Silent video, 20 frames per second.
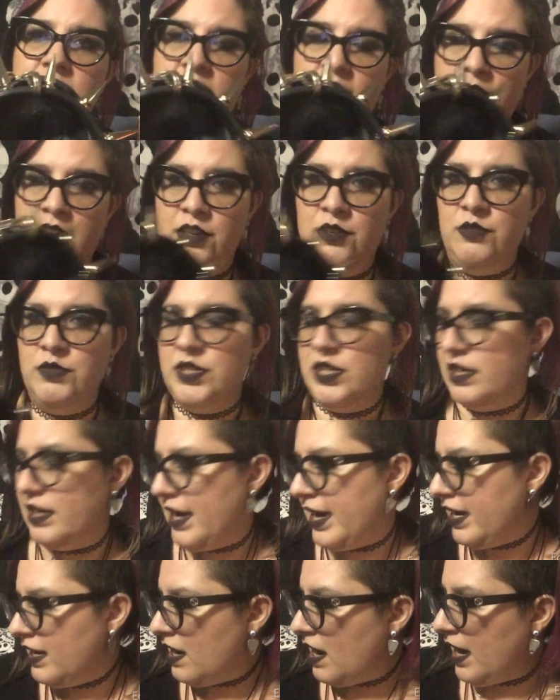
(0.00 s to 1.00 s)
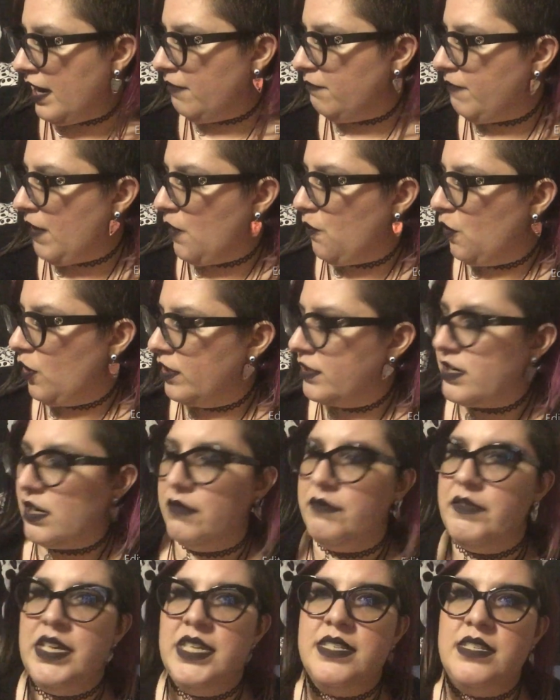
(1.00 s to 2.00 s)
You know, tonight I worked
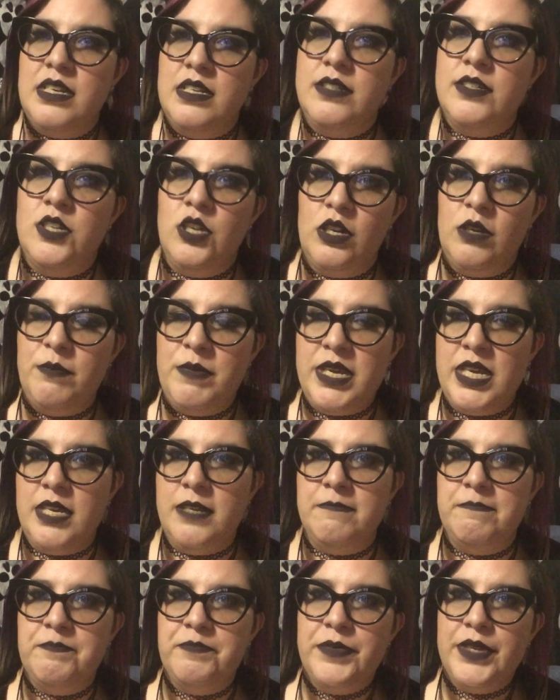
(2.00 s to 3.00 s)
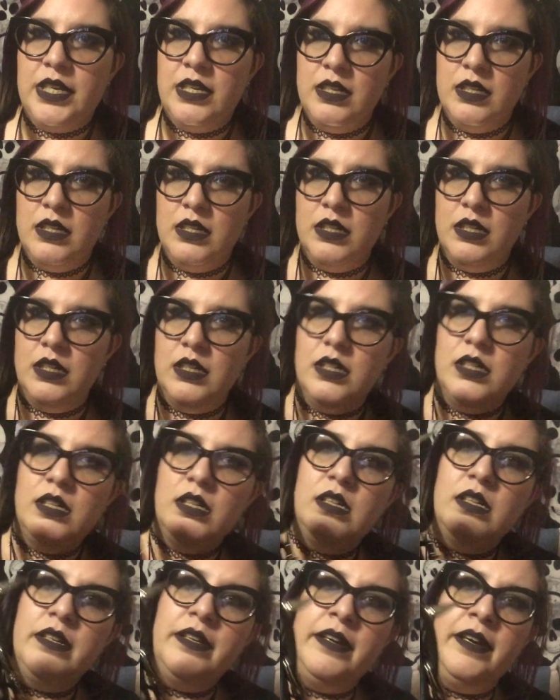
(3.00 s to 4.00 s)
on this. It took me,
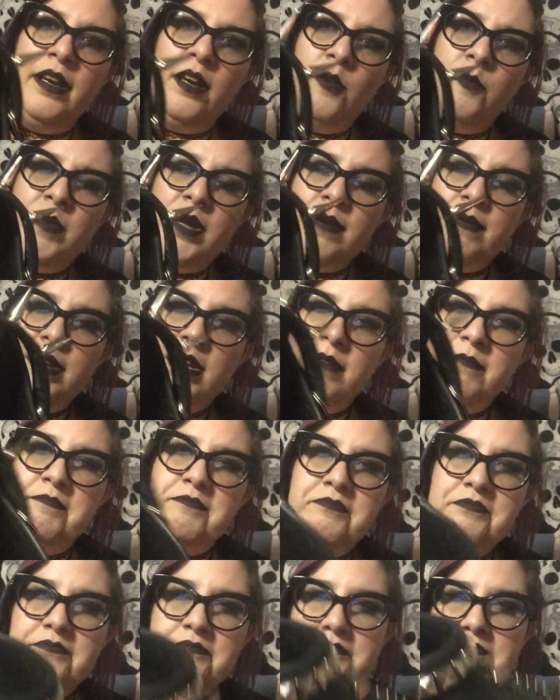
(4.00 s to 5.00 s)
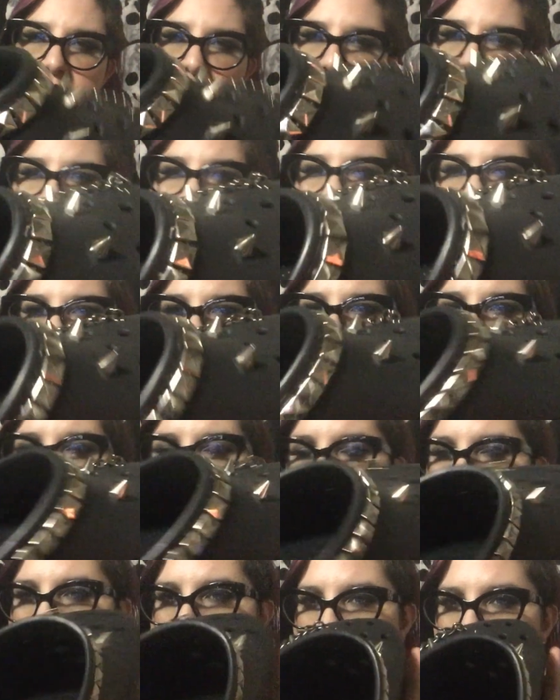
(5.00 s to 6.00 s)
you know, maybe 40
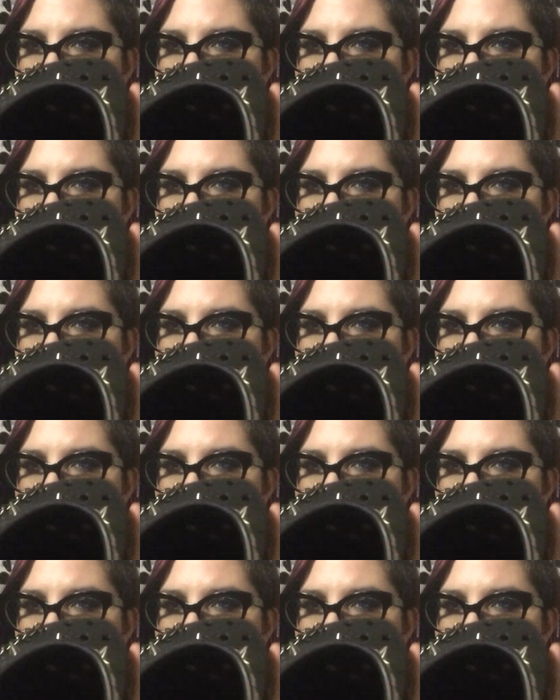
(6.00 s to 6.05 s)
minutes to